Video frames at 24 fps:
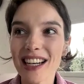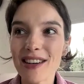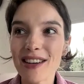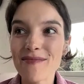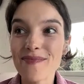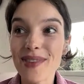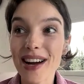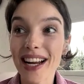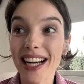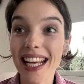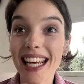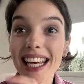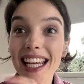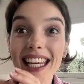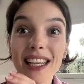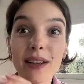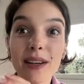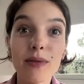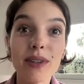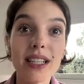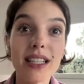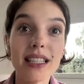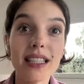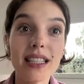But he
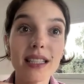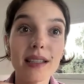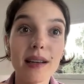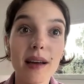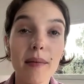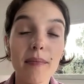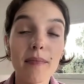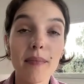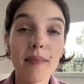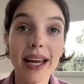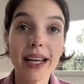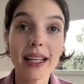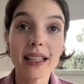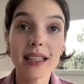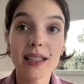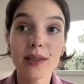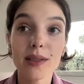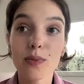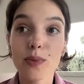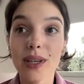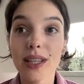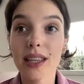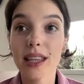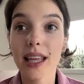was mates
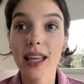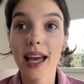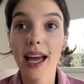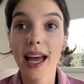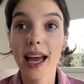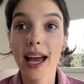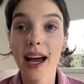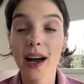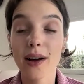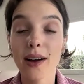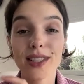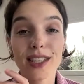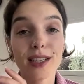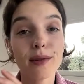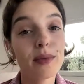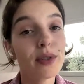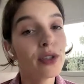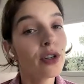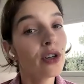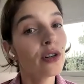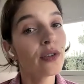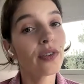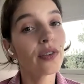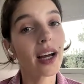with our
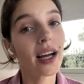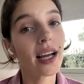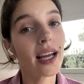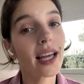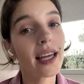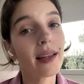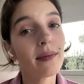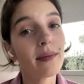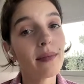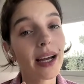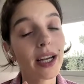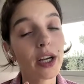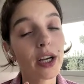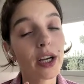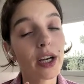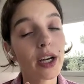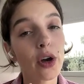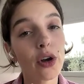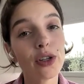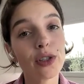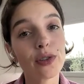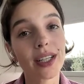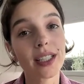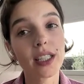cinematographer and my
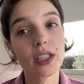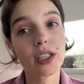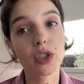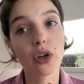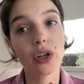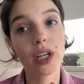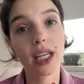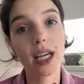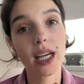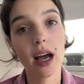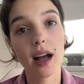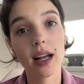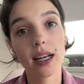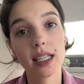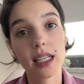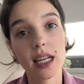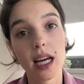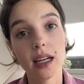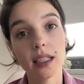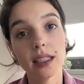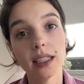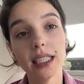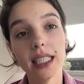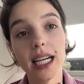co-director, Tony
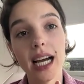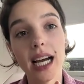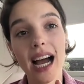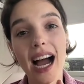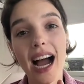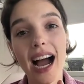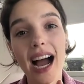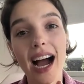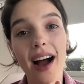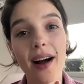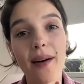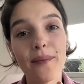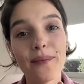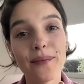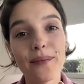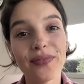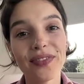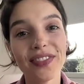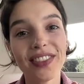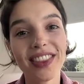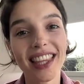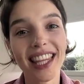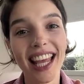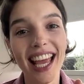Gardiner.
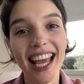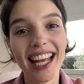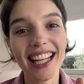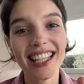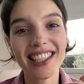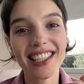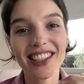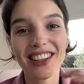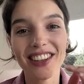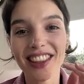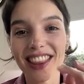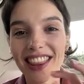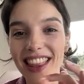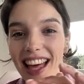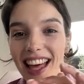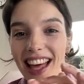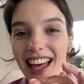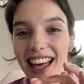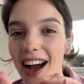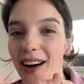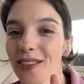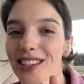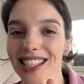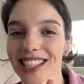And so
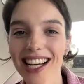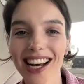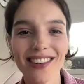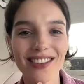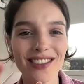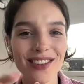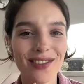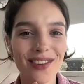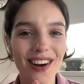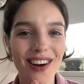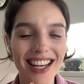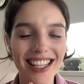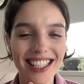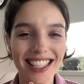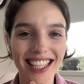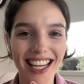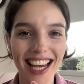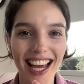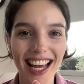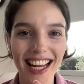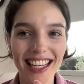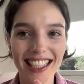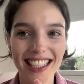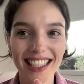that was kind of the way to
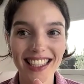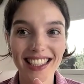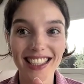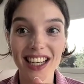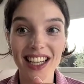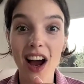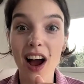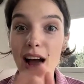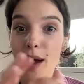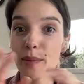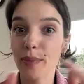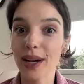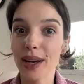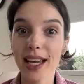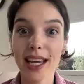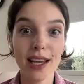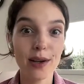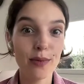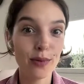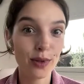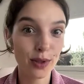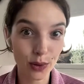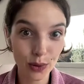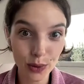get Ty. But he
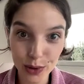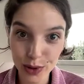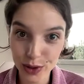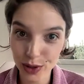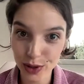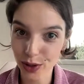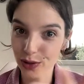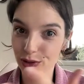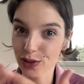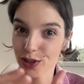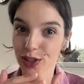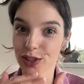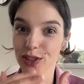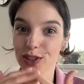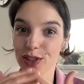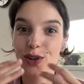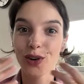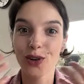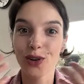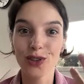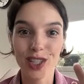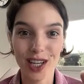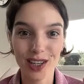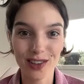was also just
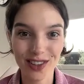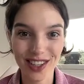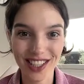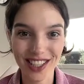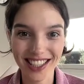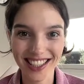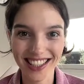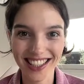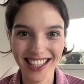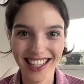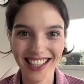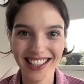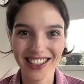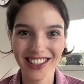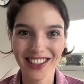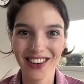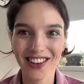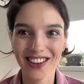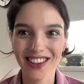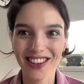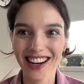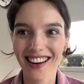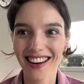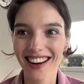so generous and
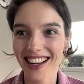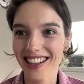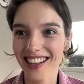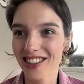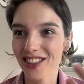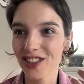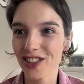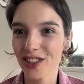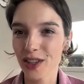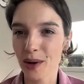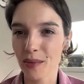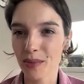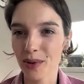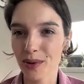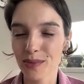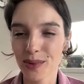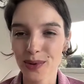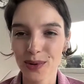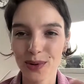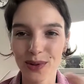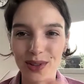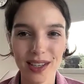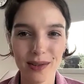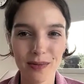so kind to jump on
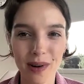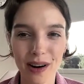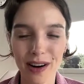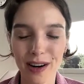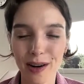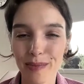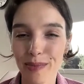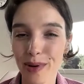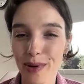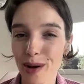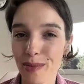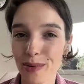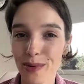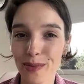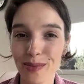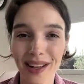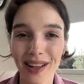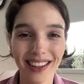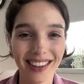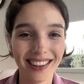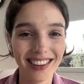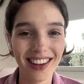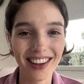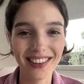board and wear a purple
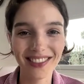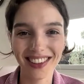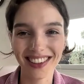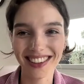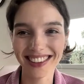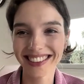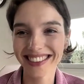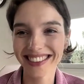balaclava,